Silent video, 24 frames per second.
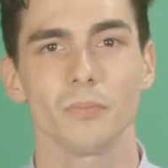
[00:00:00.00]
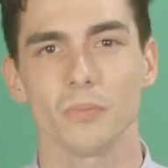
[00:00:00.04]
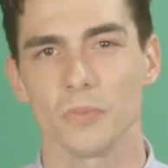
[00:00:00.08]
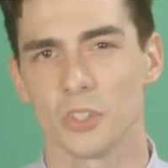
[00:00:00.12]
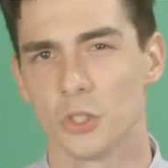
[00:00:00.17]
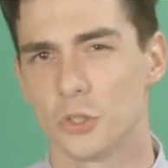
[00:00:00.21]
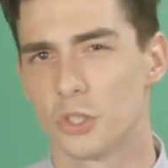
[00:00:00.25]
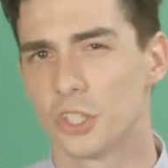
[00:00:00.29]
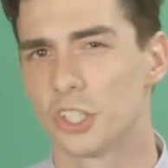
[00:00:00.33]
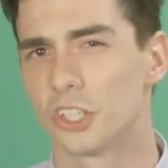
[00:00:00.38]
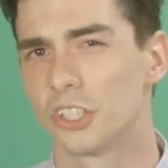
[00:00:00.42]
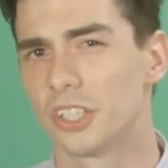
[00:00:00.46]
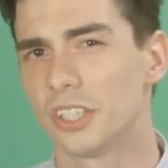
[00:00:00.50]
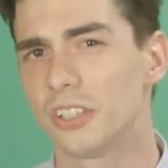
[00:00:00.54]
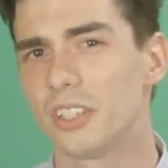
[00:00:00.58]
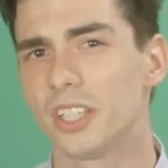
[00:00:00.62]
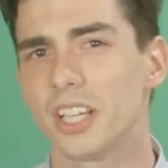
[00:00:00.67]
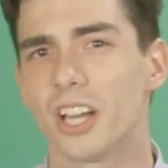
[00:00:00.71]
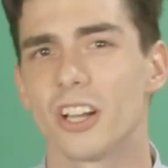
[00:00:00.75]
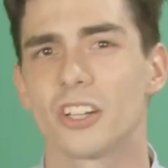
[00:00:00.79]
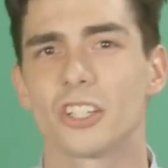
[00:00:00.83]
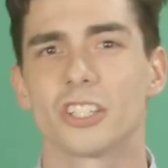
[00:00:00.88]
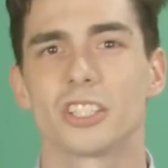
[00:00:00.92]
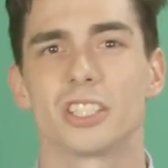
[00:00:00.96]
You should
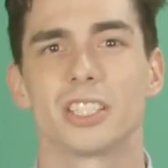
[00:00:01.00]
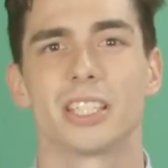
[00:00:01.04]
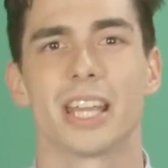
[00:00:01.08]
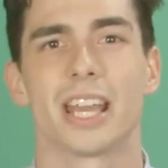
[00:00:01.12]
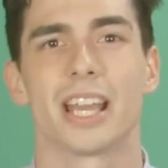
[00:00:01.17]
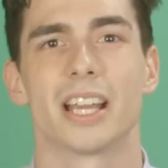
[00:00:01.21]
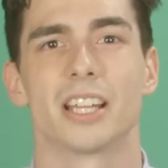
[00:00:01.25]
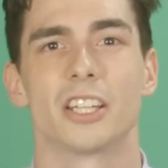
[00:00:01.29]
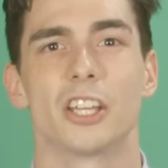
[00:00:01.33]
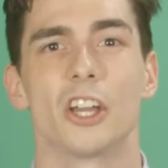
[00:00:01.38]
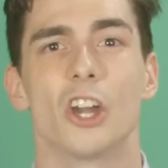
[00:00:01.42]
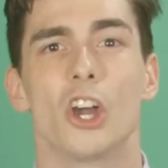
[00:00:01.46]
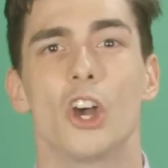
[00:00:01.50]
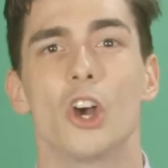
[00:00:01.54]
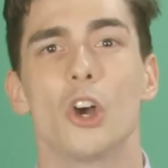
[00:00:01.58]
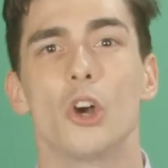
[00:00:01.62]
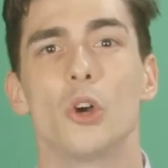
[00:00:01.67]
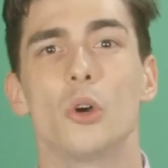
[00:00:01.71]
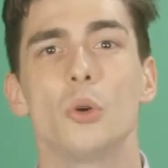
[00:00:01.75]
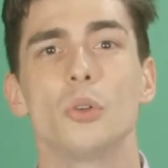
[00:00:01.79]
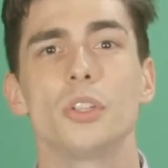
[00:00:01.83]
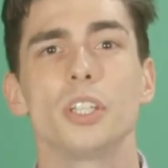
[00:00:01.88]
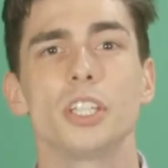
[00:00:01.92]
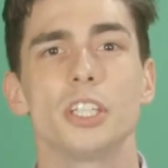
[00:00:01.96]
clearly understand
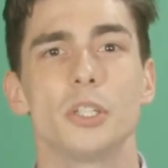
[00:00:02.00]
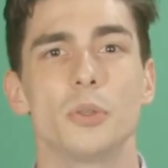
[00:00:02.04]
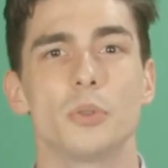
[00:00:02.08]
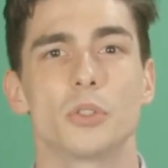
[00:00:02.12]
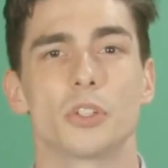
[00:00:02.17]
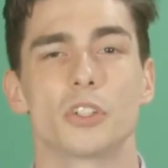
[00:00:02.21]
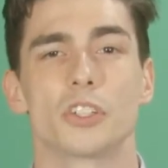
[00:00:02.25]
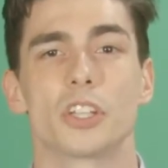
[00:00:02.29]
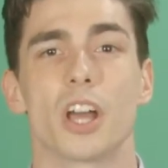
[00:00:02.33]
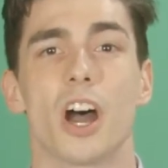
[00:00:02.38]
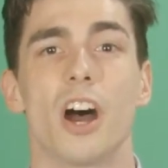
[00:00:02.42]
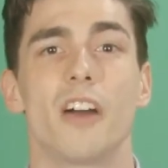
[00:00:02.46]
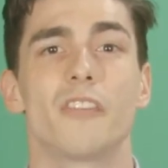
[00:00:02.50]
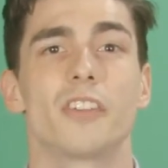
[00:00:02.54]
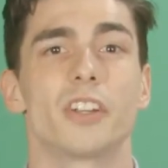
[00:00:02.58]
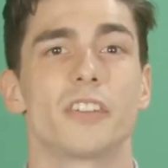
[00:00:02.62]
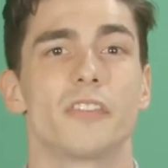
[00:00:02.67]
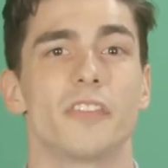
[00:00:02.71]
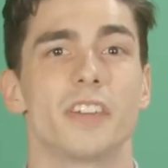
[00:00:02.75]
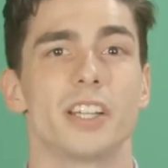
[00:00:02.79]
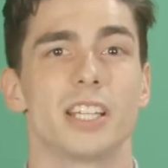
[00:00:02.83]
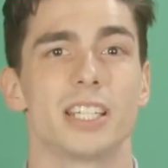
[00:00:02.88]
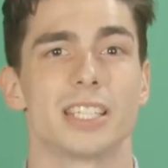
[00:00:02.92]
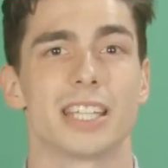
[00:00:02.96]
who the users of your
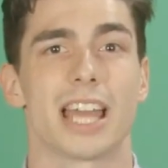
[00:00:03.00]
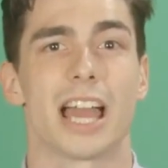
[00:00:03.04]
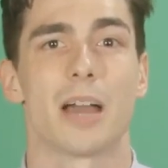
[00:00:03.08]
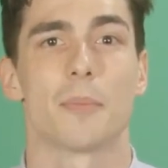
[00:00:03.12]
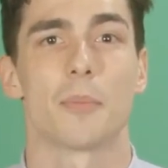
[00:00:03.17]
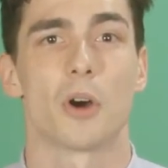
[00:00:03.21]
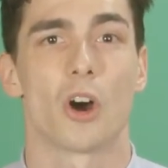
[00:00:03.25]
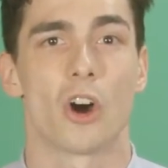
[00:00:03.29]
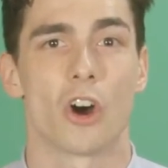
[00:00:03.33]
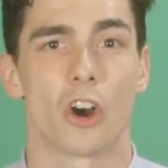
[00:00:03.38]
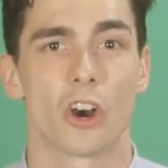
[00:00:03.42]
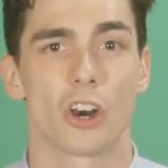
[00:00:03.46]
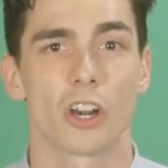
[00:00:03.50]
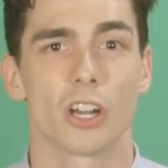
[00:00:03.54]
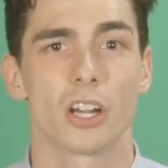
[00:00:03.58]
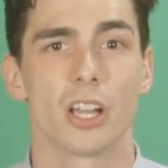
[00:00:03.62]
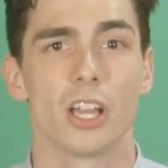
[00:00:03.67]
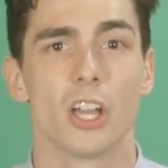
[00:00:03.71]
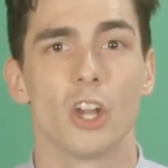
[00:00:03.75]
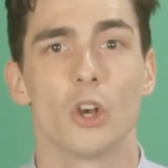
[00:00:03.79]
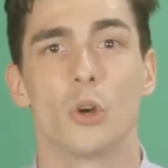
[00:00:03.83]
fitness app are,